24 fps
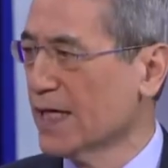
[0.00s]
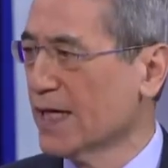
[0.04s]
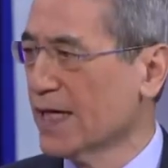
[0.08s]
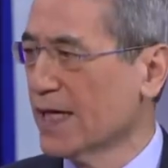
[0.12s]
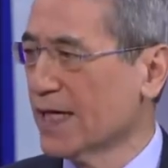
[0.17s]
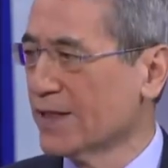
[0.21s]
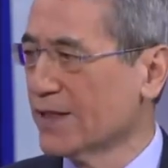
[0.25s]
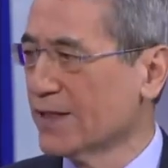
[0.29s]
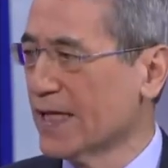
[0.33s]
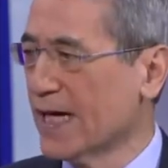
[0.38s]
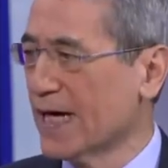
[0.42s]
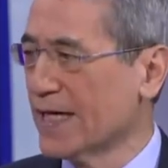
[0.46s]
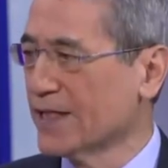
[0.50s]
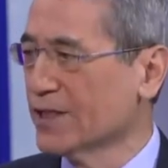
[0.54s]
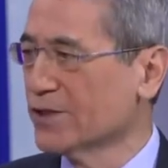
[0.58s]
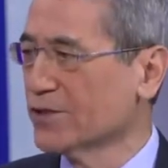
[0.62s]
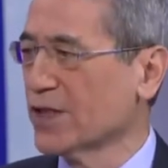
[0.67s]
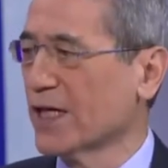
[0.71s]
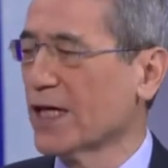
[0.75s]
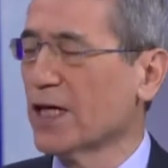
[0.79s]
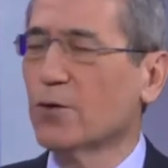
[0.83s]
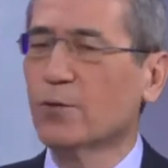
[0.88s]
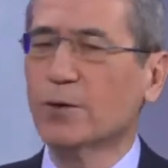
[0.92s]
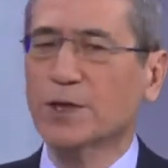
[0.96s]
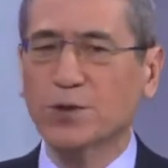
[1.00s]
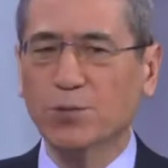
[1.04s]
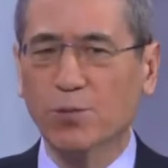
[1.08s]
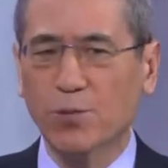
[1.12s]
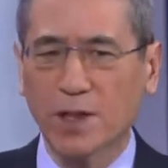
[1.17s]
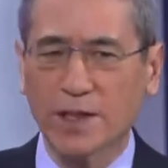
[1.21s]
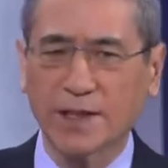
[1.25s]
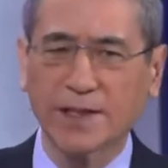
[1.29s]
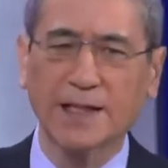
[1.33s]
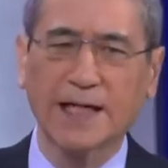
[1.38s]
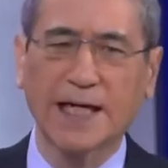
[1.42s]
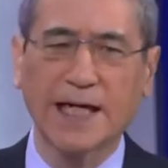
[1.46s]
And that is, they always
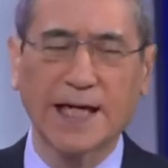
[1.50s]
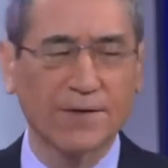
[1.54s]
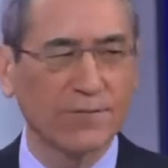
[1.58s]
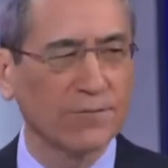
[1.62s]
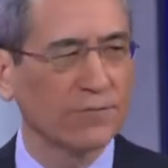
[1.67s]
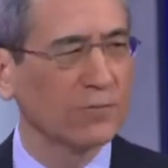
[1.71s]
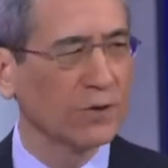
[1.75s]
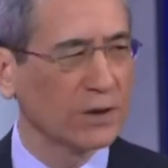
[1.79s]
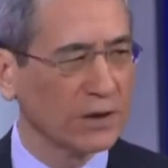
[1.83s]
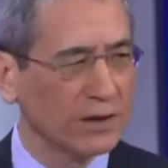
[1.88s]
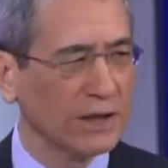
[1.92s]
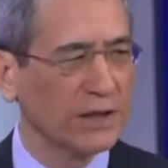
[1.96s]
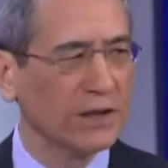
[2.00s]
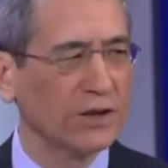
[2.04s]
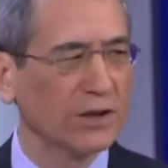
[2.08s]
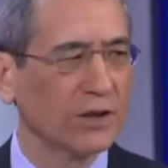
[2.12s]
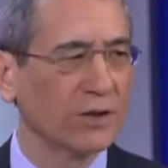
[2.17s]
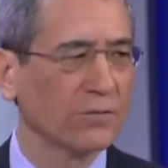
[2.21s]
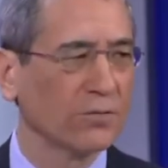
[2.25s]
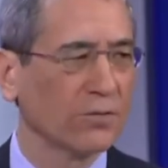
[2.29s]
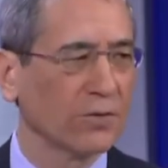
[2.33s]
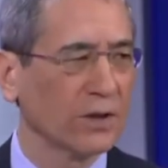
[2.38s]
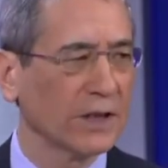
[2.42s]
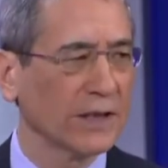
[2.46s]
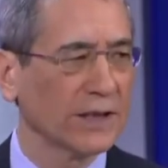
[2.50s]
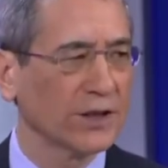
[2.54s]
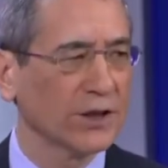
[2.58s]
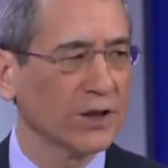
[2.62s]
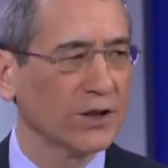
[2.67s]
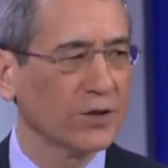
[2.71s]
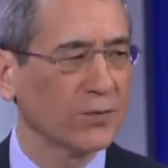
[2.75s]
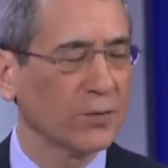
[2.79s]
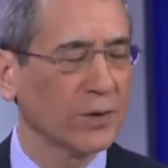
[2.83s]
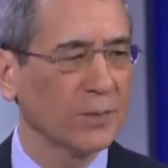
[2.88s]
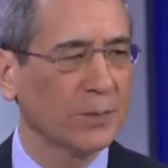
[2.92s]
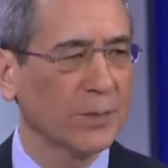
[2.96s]
wanted to have really good
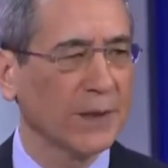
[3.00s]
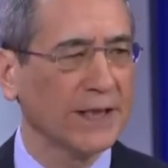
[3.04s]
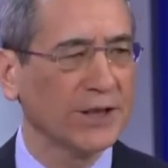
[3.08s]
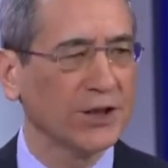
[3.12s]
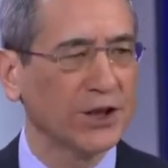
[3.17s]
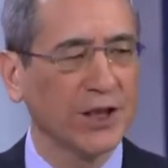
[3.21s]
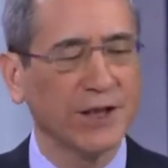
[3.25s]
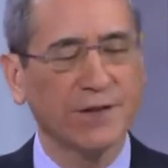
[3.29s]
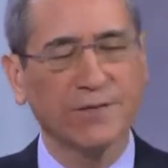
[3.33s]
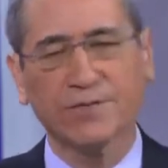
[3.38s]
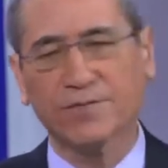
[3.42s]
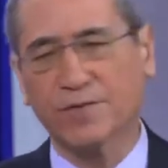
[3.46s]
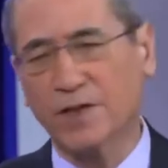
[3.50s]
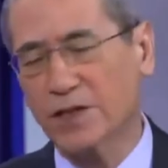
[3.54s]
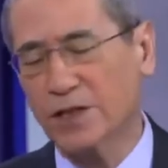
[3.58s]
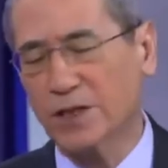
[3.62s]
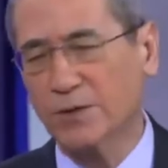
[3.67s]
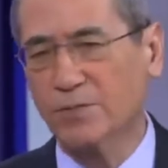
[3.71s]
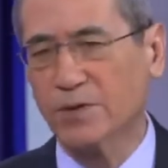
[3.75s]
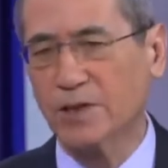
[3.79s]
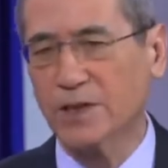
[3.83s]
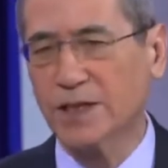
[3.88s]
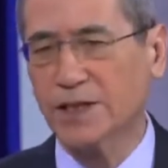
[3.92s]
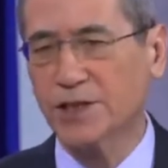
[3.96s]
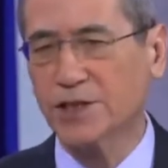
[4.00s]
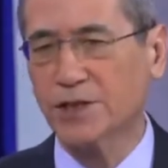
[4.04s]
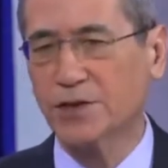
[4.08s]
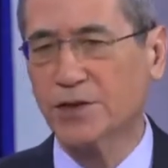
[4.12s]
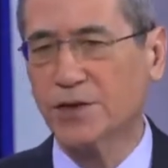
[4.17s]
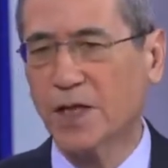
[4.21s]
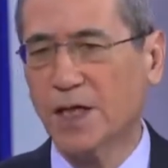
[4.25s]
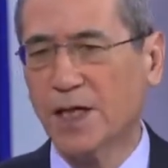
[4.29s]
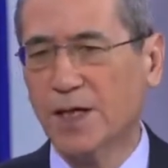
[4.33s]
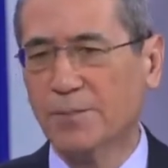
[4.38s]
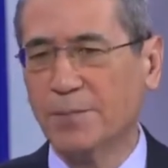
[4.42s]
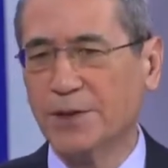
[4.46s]
relations with Beijing, friendly relations,
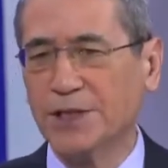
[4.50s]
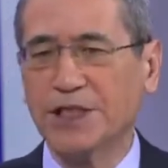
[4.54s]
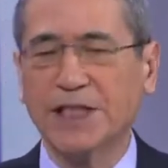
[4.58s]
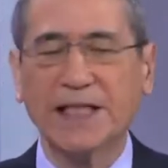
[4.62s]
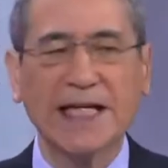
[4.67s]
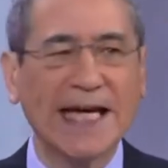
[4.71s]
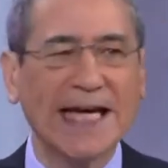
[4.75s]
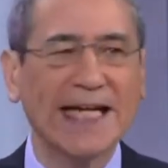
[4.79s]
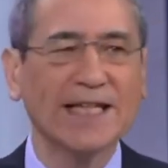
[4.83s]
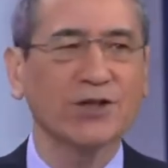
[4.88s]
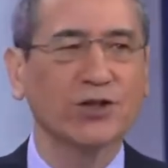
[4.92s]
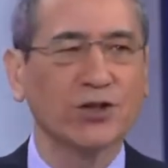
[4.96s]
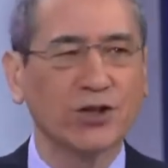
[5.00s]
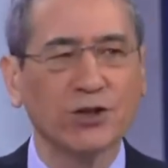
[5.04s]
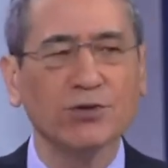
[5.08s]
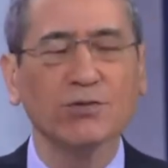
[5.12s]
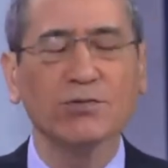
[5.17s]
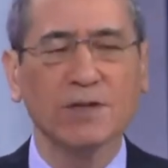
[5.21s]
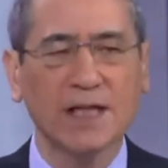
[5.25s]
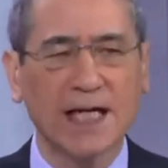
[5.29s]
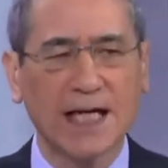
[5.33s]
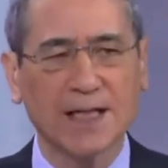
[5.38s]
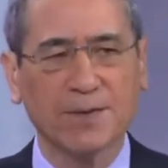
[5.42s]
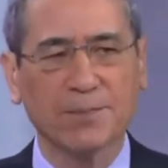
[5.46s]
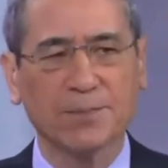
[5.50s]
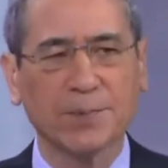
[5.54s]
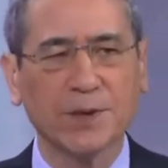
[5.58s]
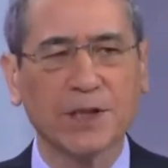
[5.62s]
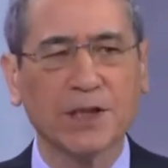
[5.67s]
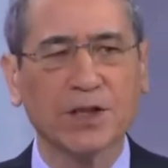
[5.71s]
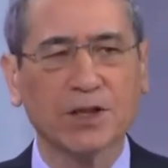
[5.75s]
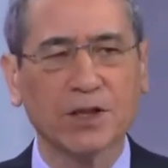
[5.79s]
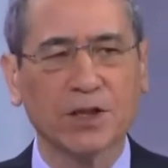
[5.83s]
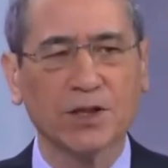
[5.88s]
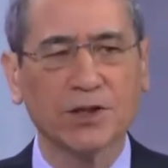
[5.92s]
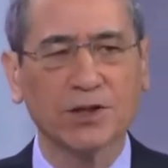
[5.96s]
but you can't do that
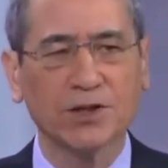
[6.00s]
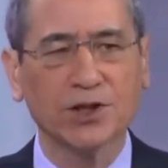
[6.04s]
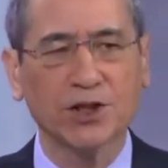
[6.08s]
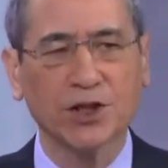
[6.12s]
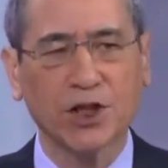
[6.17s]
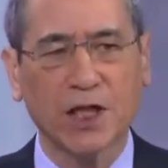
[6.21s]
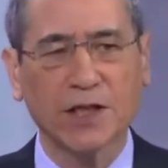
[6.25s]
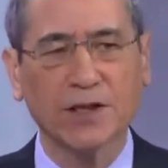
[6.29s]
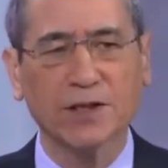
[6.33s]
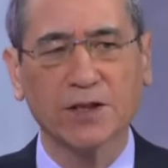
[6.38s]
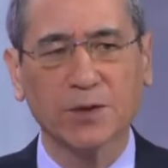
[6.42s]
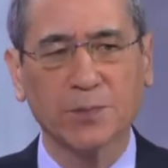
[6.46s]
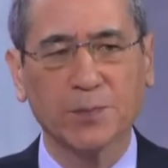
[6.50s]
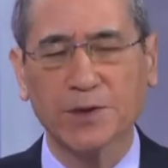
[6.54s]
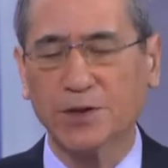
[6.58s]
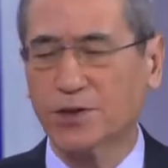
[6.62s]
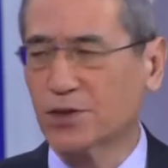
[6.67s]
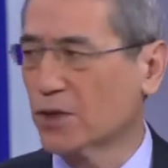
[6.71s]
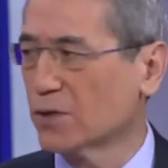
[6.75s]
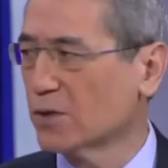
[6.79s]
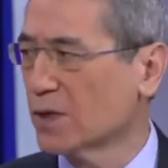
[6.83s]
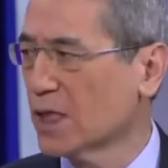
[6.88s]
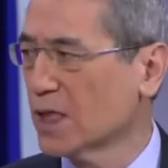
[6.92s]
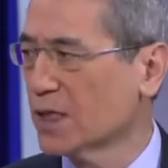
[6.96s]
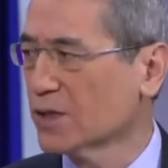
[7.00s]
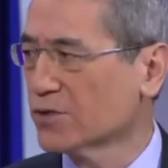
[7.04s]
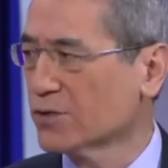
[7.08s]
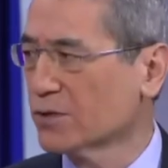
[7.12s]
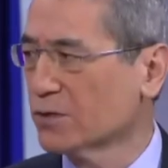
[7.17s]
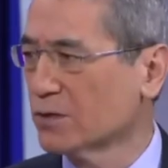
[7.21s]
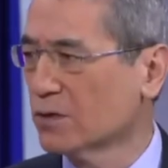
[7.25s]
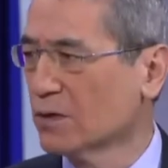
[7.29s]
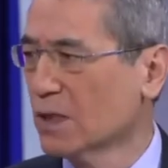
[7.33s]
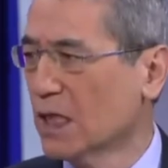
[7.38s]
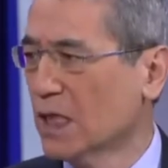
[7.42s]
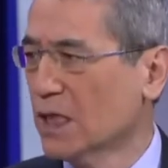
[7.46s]
because China's been so
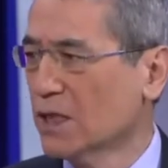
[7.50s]
hostile.